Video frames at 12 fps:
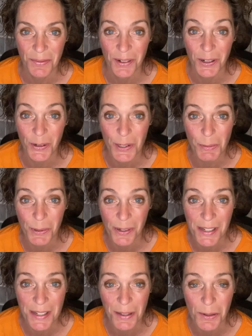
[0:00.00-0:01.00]
We're going to explore
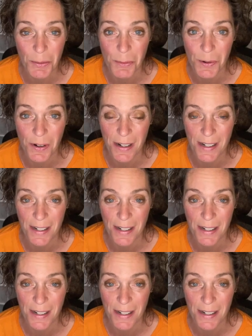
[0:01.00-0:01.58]
this a little more.